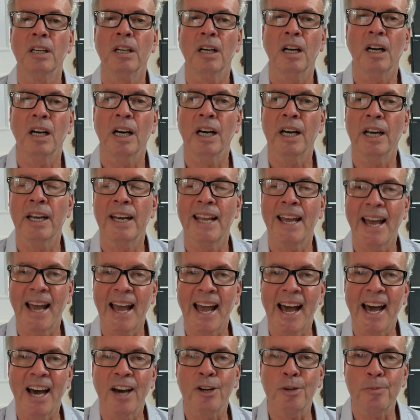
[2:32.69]
on
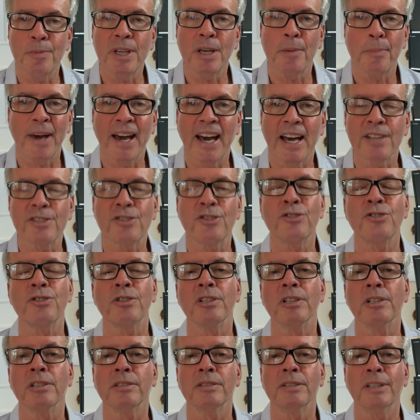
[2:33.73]
how to be a
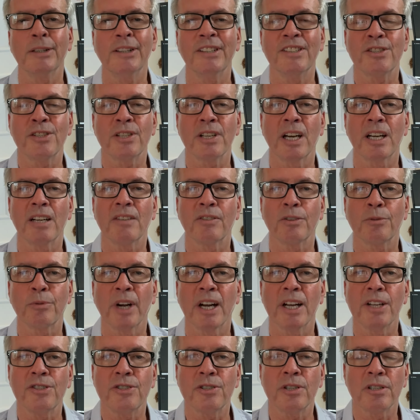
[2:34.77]
passenger inside of a
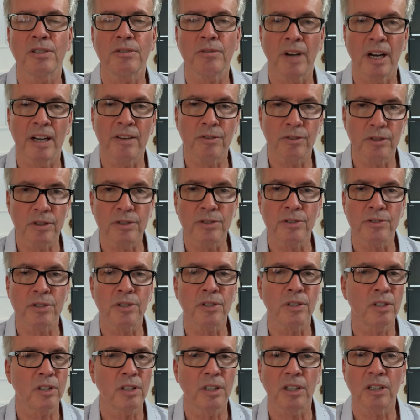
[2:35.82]
rideshare driver's
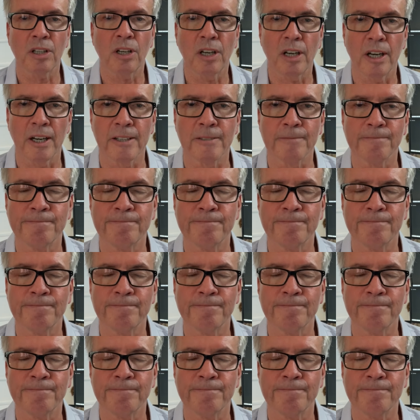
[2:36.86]
uh, car.